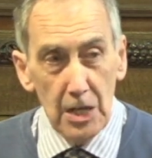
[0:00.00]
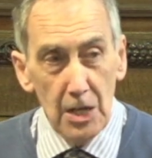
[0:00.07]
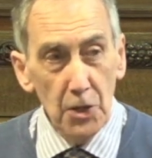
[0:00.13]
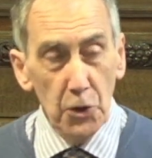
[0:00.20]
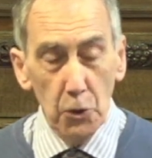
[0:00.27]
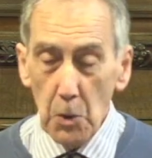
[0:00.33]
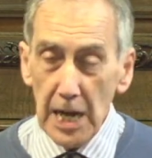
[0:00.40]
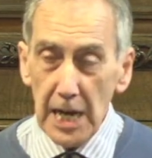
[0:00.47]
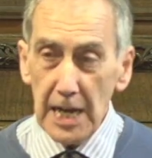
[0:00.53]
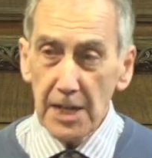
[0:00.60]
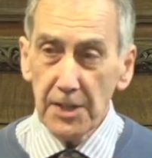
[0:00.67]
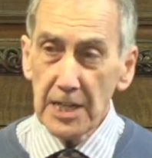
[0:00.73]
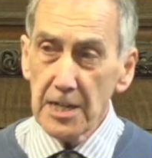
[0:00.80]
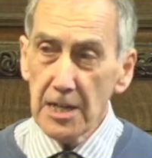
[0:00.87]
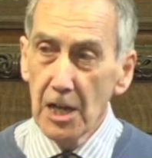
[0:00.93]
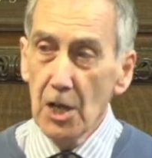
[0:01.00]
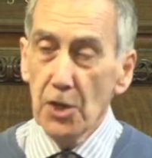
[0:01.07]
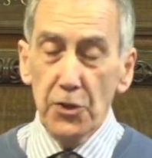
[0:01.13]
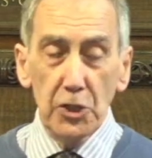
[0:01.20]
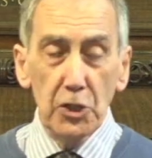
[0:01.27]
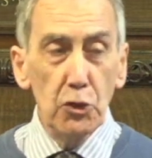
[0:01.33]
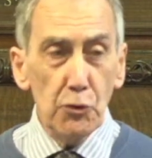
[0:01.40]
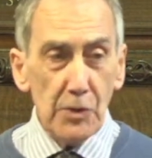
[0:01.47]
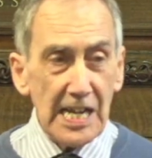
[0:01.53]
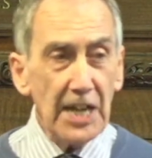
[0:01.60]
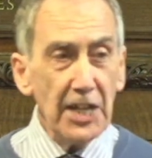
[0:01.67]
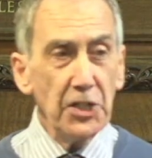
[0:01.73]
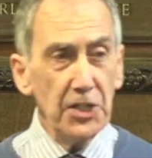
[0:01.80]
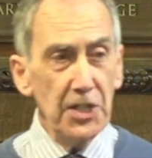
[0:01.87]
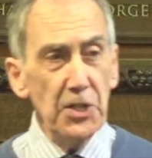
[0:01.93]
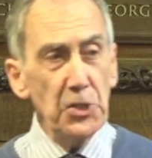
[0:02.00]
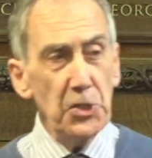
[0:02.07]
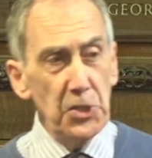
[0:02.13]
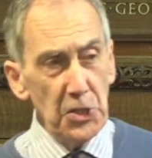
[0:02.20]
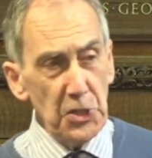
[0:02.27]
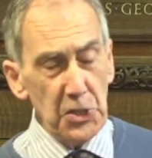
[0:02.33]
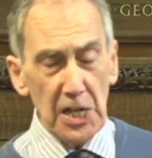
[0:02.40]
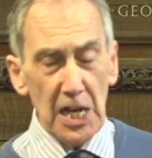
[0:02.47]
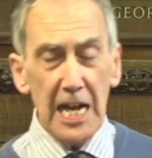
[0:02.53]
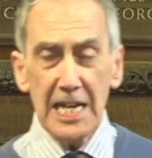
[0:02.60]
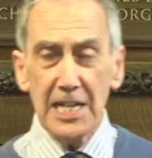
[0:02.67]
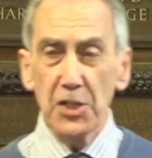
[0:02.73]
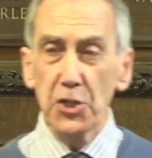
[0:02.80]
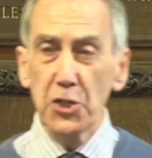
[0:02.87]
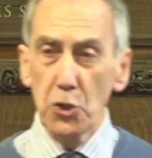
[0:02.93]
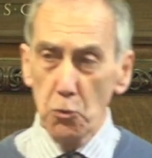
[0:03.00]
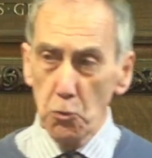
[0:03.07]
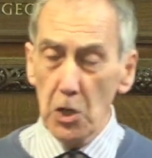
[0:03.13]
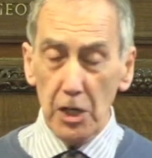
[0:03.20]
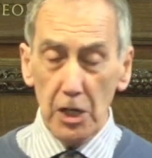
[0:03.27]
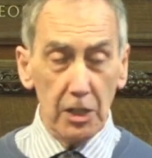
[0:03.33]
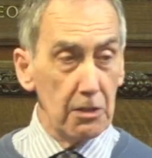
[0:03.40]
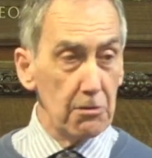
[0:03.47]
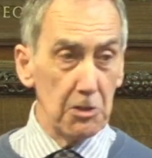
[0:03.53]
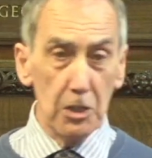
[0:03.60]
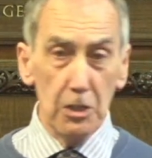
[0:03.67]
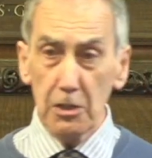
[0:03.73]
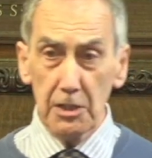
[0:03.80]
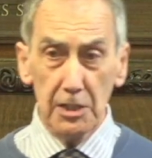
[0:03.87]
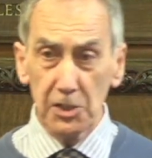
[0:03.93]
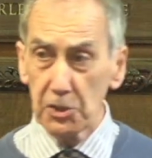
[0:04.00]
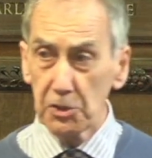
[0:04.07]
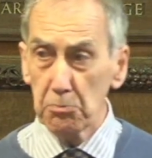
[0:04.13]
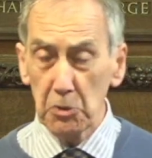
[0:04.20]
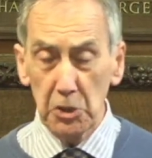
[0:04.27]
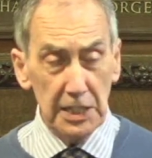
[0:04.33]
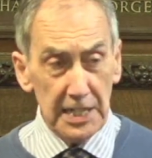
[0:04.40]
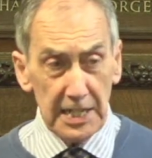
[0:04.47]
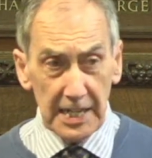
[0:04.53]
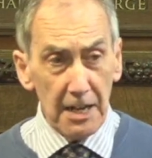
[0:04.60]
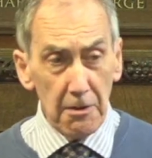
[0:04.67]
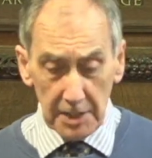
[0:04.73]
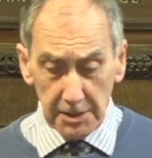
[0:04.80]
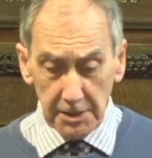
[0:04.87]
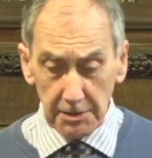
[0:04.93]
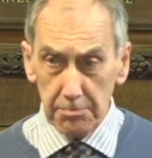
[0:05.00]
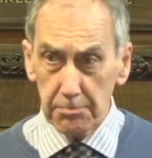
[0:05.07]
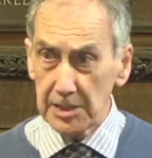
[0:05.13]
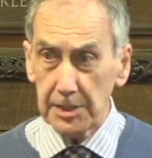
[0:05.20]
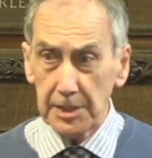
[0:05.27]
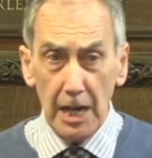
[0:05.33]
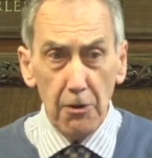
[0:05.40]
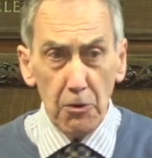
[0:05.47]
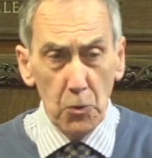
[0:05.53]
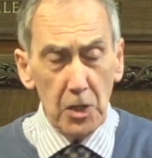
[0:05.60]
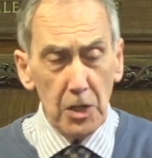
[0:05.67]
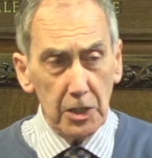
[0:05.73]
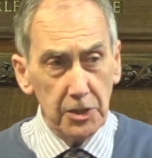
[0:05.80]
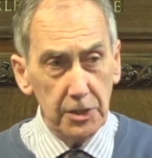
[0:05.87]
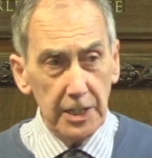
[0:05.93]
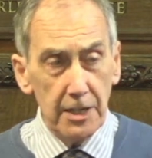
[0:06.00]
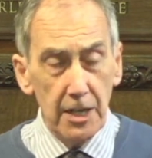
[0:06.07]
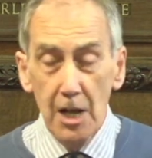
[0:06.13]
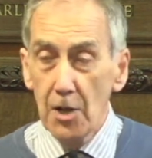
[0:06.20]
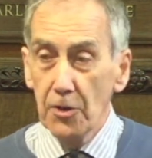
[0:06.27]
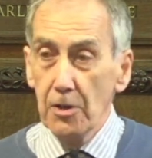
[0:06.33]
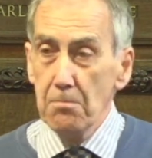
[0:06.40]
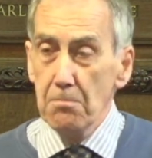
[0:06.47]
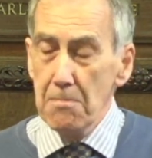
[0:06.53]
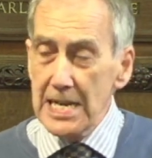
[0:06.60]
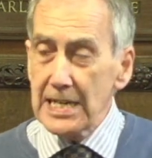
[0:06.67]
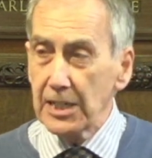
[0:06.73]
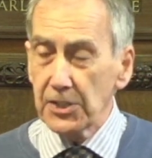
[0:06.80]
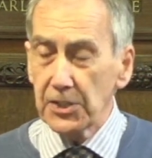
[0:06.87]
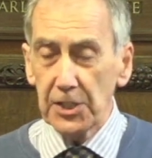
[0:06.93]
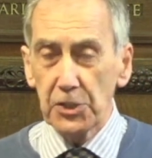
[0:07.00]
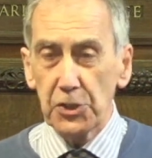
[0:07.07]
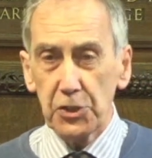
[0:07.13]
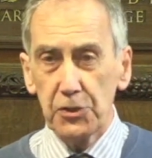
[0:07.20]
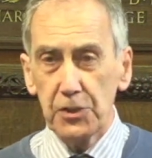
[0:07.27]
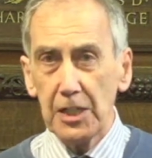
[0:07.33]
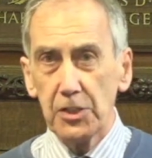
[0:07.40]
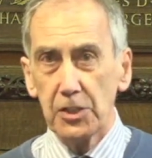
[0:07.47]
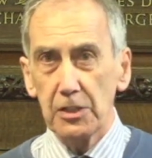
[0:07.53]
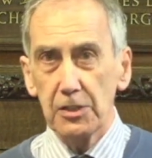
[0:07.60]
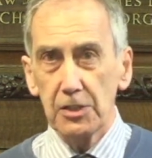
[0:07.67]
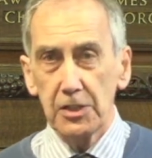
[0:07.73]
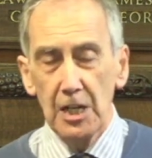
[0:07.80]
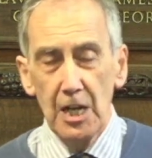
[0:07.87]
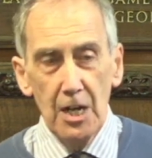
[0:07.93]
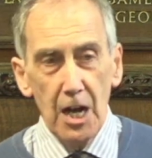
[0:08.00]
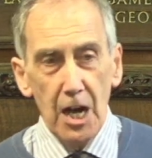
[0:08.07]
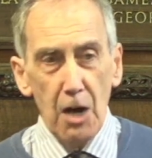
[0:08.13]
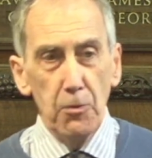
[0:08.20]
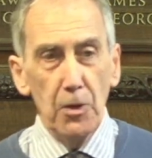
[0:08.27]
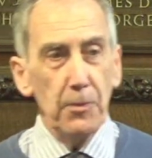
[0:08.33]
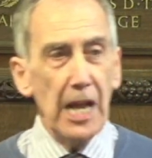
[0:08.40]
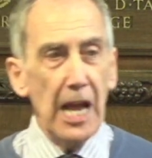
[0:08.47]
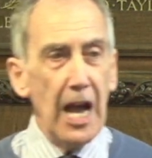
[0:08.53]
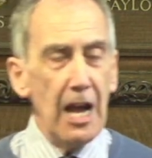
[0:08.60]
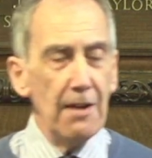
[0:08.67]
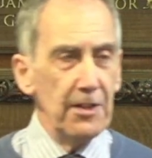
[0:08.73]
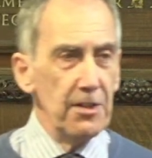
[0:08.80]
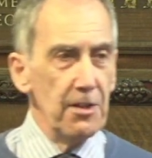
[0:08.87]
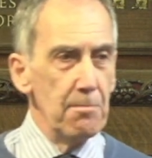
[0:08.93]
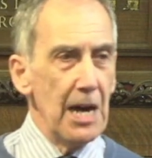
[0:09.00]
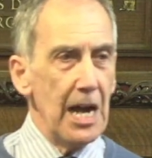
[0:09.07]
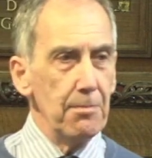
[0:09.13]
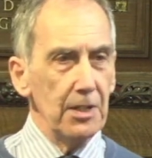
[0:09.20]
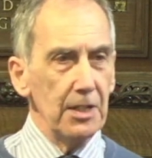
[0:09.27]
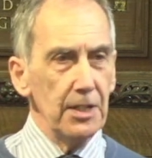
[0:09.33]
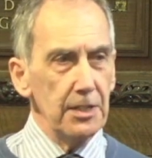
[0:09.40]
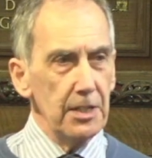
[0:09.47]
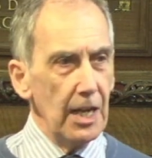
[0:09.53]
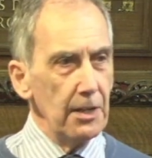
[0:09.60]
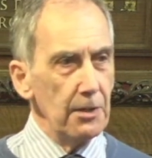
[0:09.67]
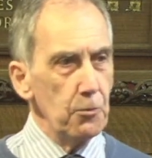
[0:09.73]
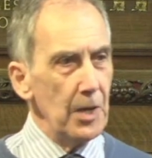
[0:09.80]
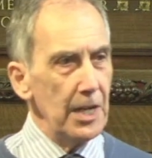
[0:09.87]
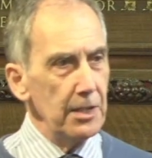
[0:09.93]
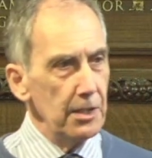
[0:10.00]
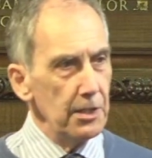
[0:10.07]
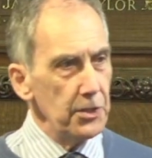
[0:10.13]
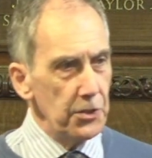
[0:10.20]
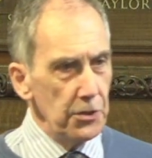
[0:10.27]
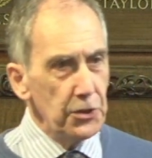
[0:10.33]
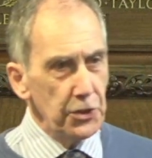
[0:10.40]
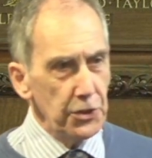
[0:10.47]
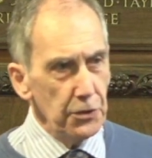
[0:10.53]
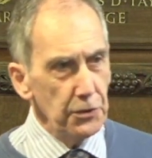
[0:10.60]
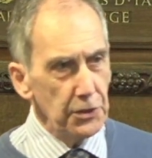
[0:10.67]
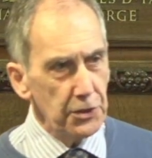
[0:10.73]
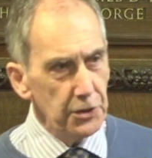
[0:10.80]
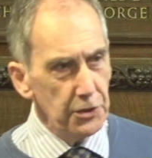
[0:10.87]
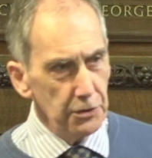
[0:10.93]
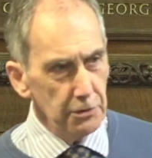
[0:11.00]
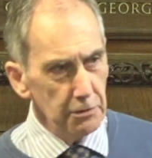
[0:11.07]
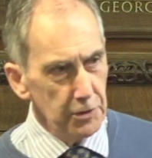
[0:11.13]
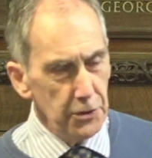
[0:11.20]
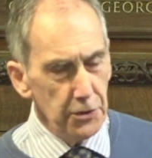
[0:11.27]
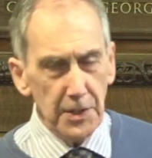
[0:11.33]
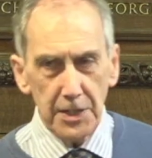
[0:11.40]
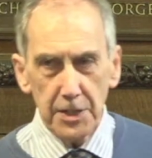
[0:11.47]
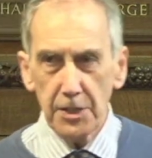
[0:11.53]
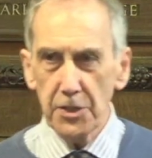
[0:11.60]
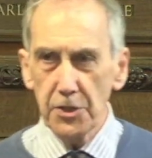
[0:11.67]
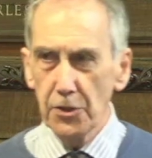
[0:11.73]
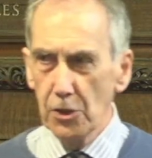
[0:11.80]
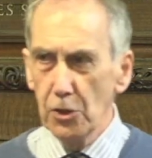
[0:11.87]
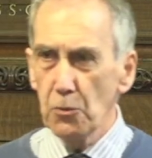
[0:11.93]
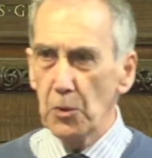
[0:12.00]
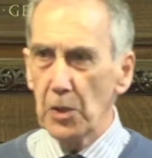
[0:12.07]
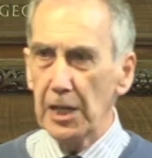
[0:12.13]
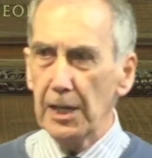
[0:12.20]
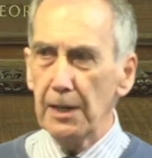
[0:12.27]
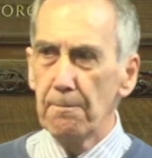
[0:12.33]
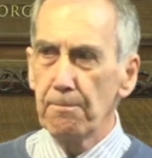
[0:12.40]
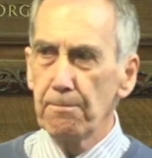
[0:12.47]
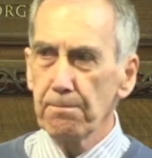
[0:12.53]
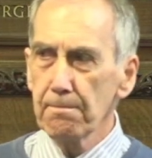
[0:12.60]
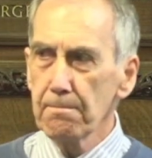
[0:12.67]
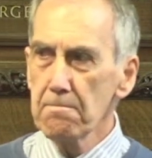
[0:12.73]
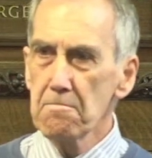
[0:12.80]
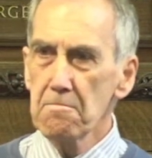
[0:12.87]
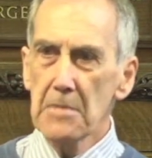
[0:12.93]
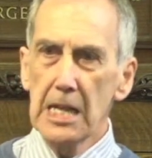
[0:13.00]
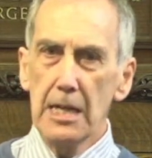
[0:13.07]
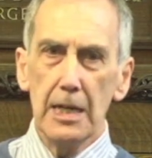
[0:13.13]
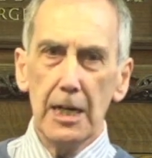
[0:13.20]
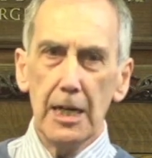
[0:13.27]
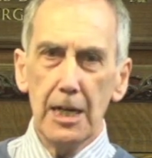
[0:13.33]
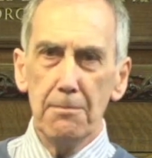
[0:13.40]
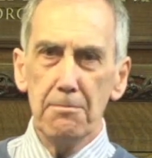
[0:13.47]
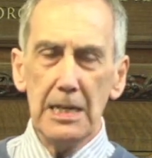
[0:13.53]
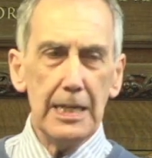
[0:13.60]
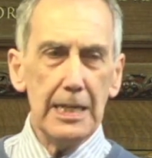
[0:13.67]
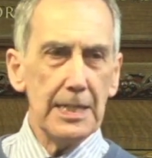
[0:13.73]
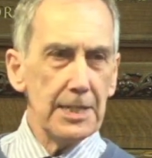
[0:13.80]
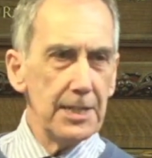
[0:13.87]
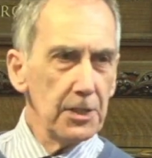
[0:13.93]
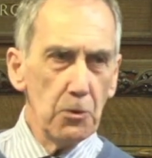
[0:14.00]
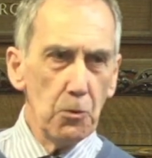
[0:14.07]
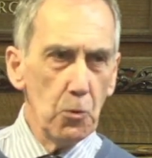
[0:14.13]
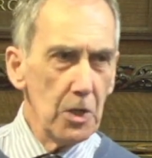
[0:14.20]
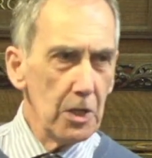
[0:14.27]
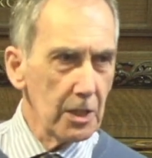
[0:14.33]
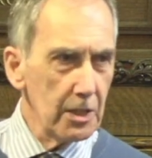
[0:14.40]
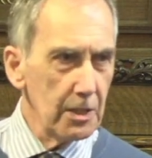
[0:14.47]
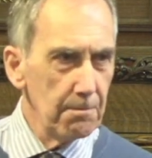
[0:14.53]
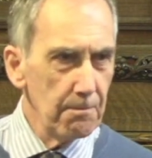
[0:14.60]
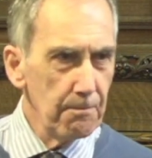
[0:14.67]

the way the, the creation is designed to work, God has laid it out. This is, this is how it works. The, the maker's instructions are what we have in the Bible. And, and when you choose to do it your own way, um, it doesn't work.